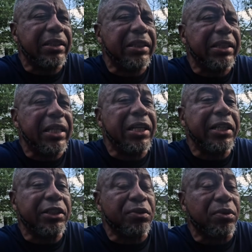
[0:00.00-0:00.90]
in that
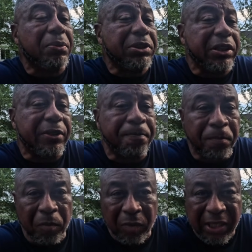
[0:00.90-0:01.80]
interruption
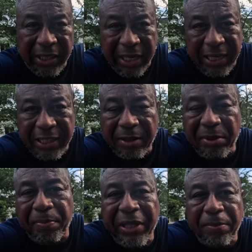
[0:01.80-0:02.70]
that I need to
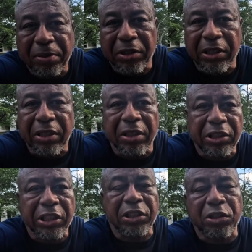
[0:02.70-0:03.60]
be paying particular
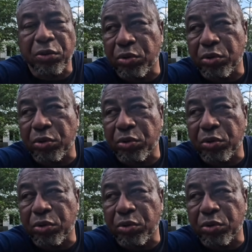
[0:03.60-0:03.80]
attention to.